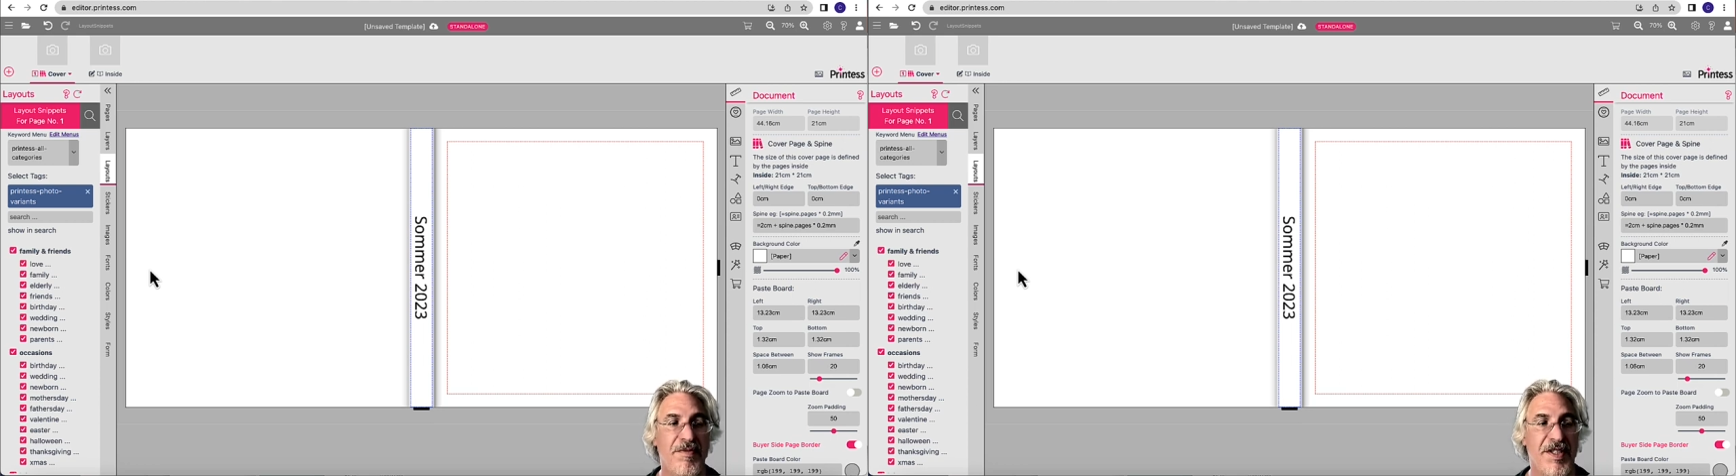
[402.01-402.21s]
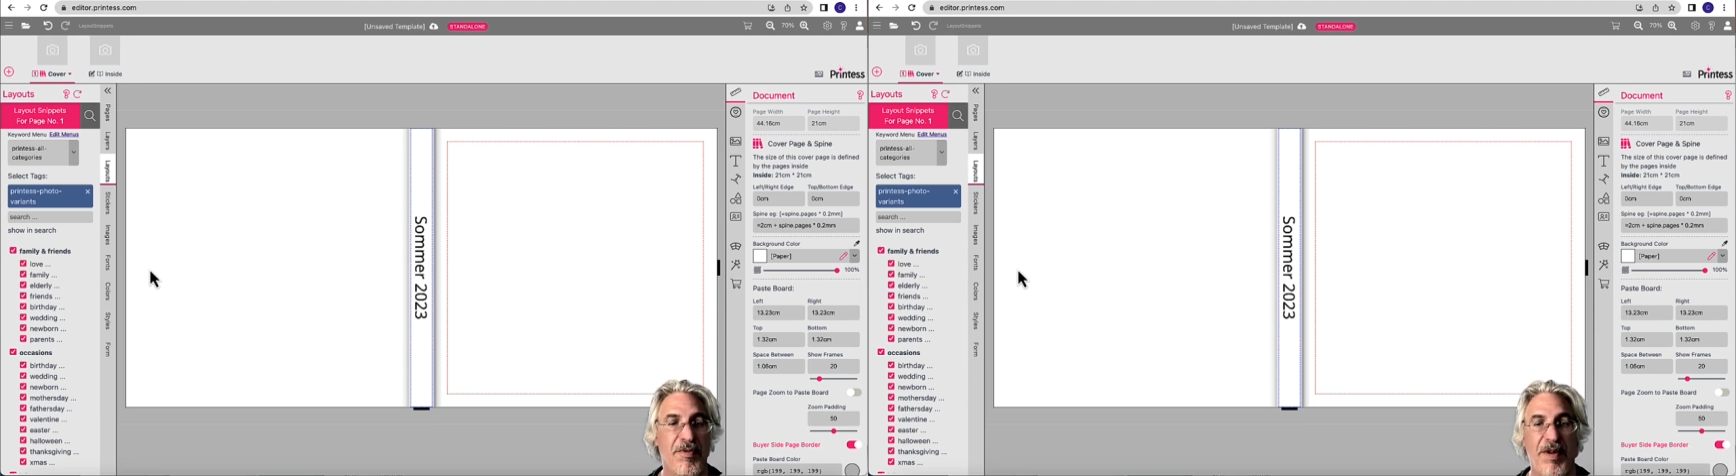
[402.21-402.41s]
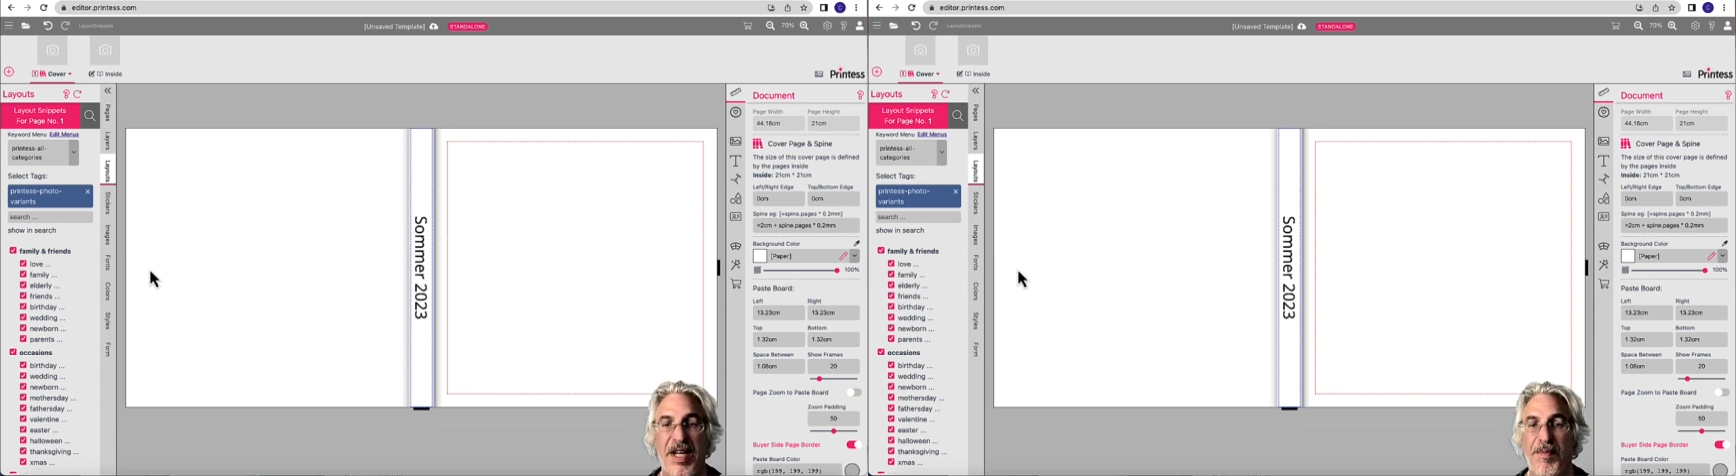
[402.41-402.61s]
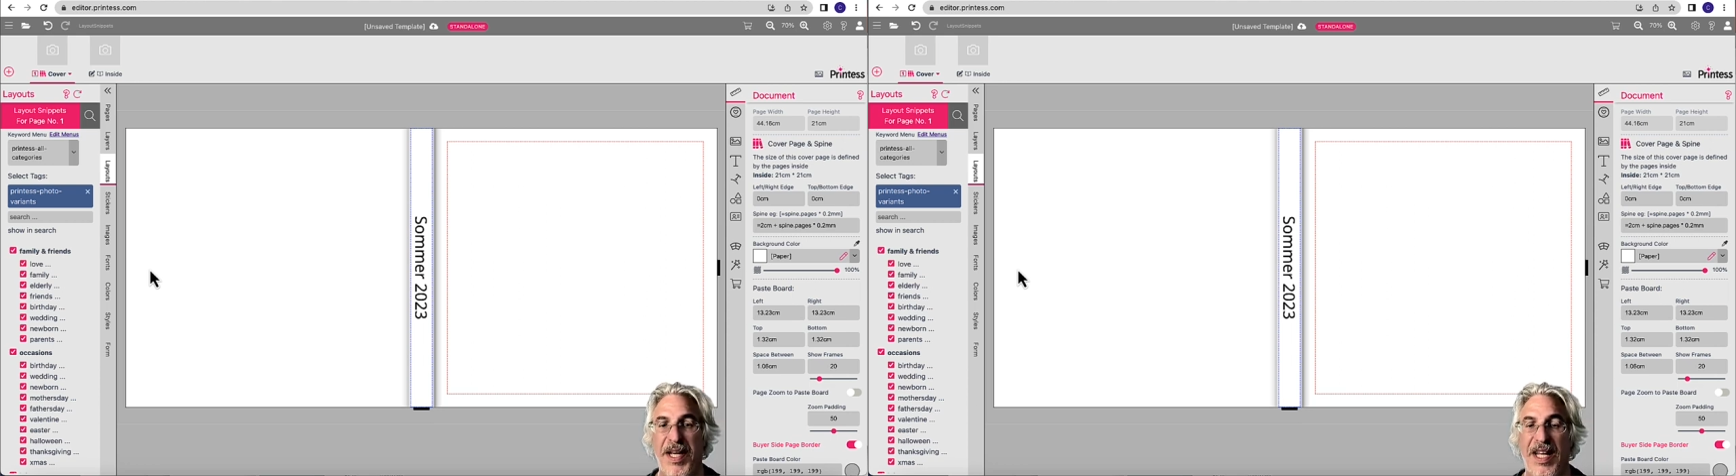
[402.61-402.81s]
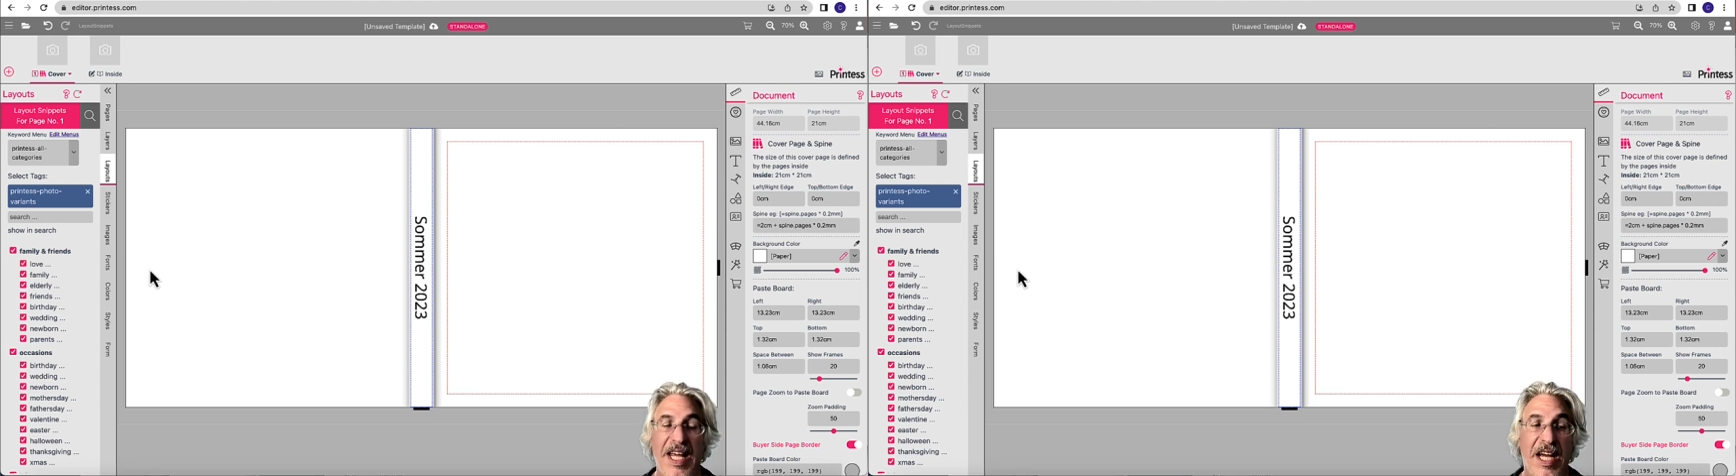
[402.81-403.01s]
with the
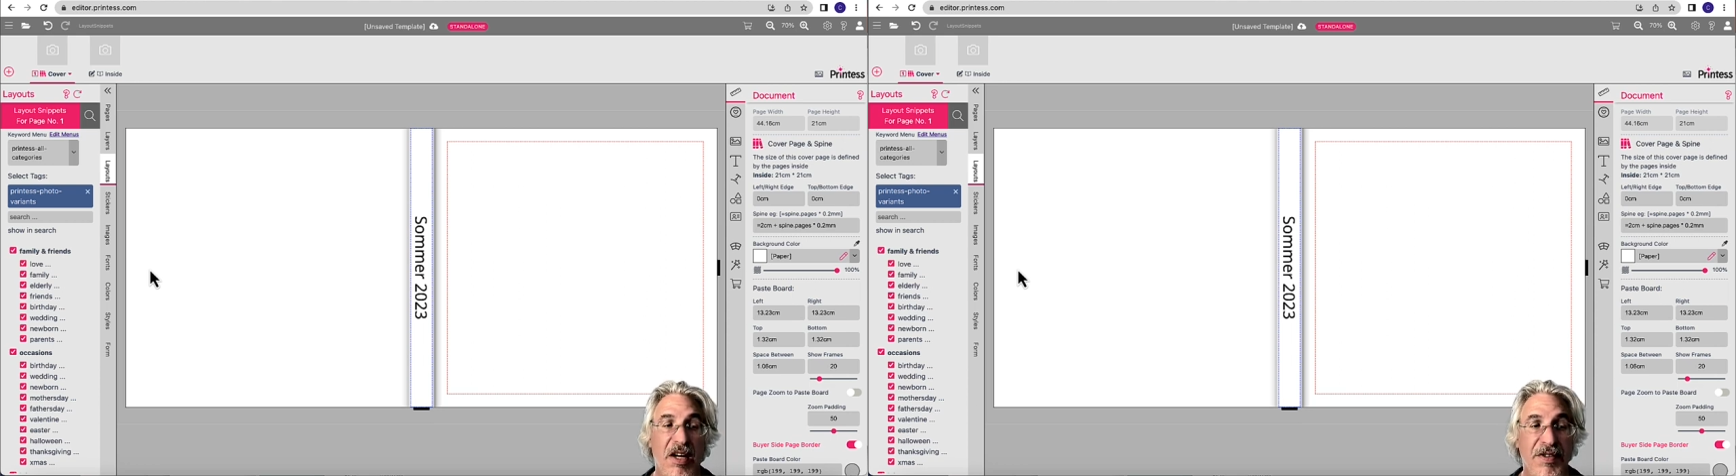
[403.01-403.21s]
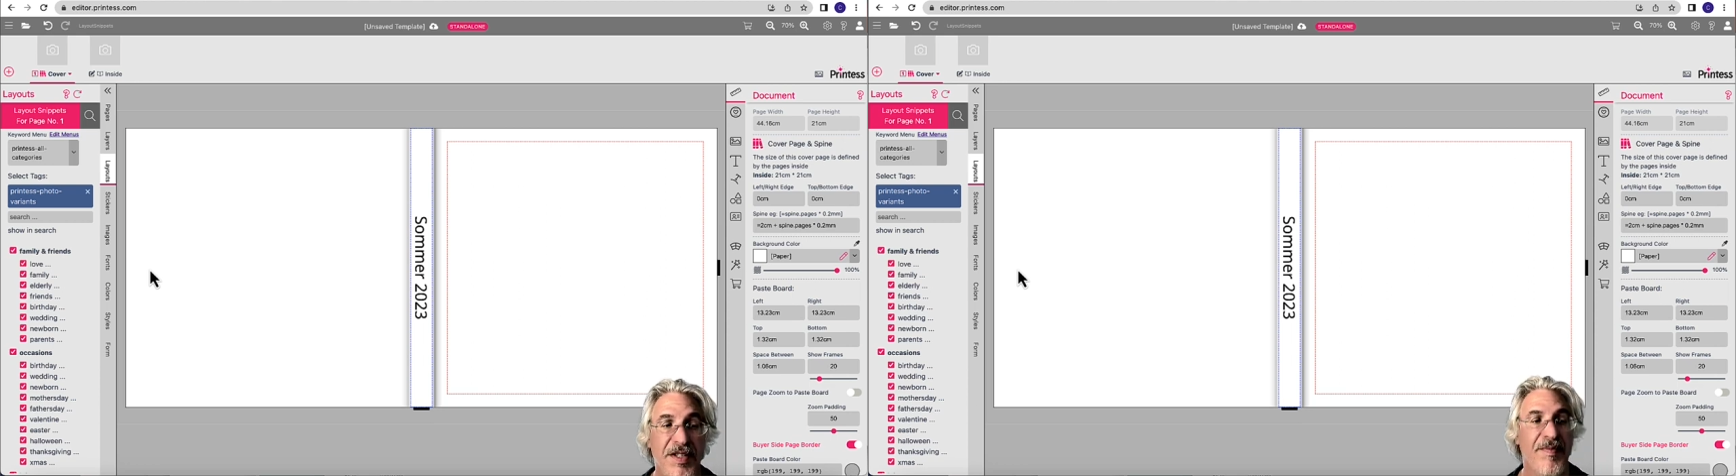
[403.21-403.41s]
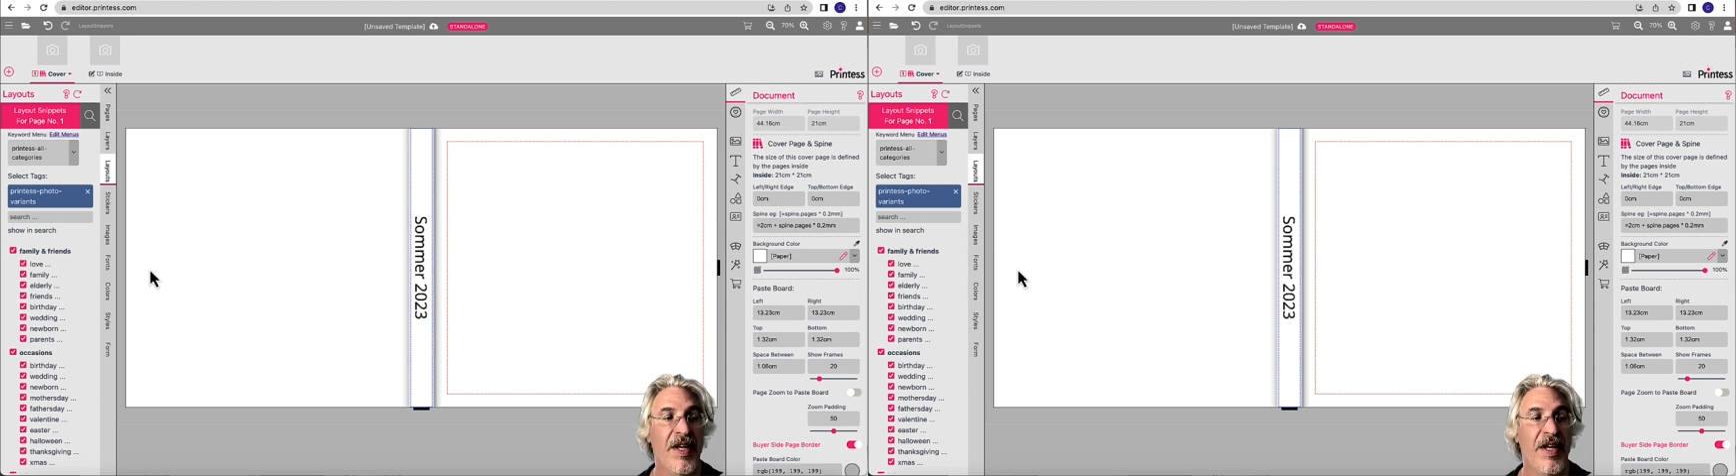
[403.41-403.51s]
ready-made layouts.